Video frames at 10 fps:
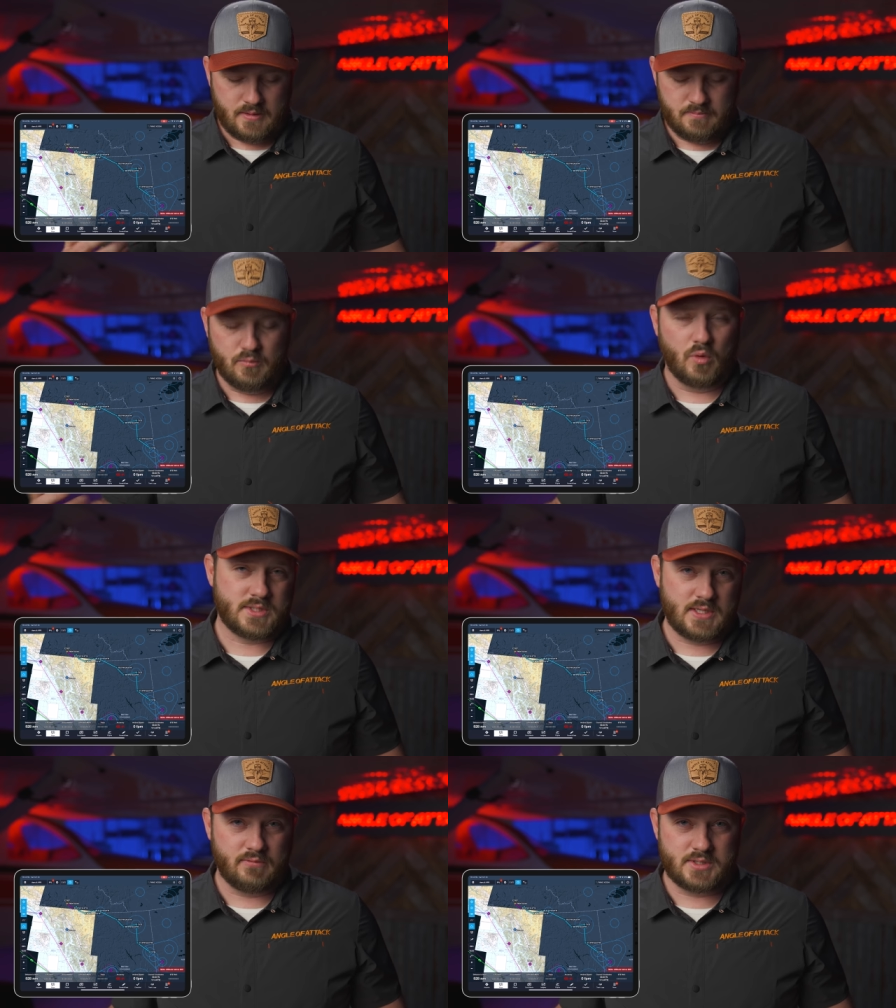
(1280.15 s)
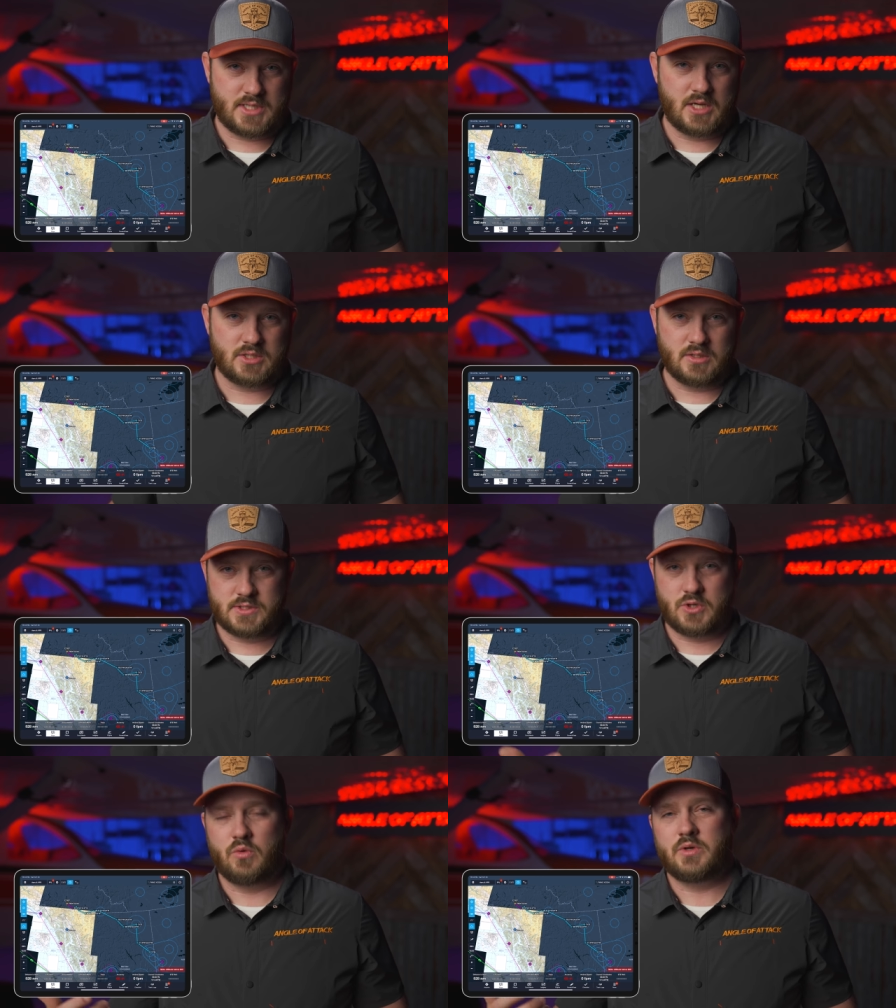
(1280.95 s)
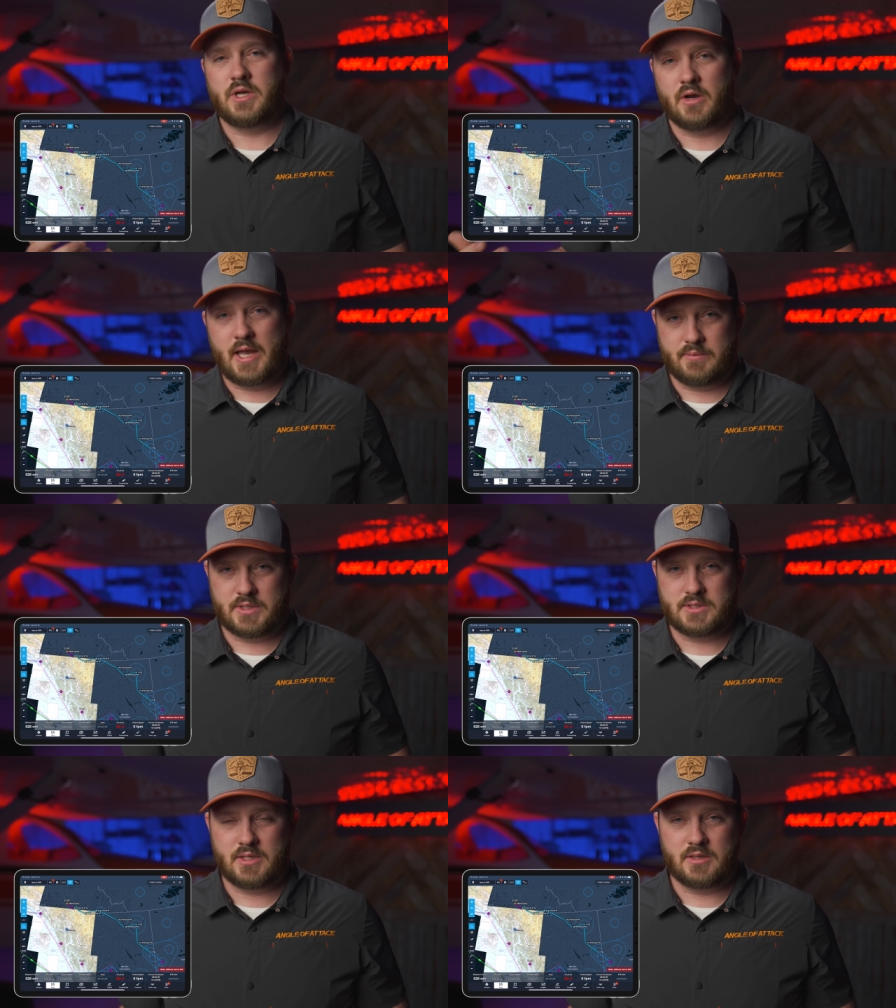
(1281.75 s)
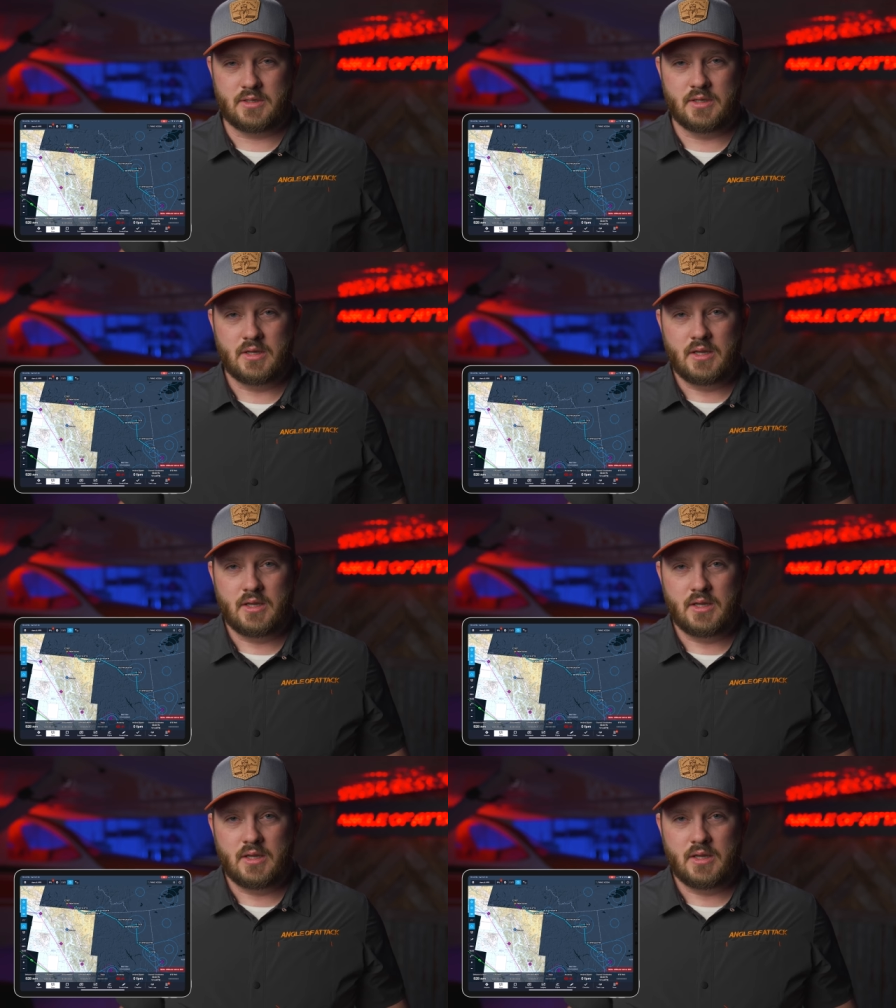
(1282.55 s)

more civilization. So near Edmonton,